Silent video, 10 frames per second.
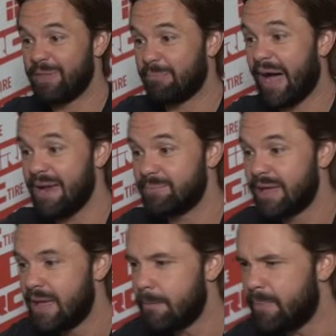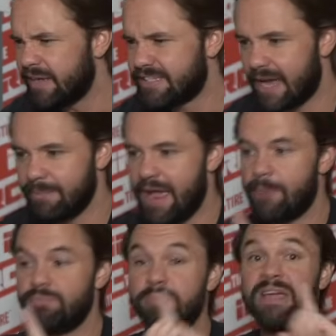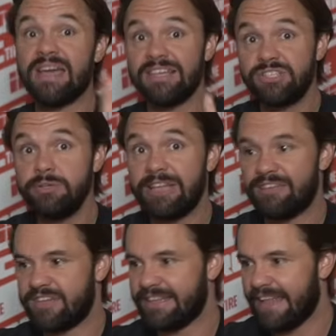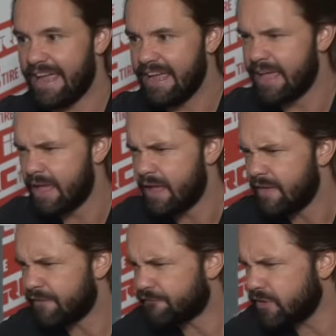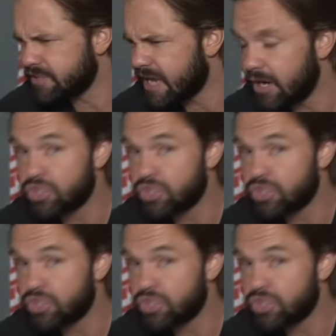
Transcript: the pipe big time. Now, because you lifted late, the front tire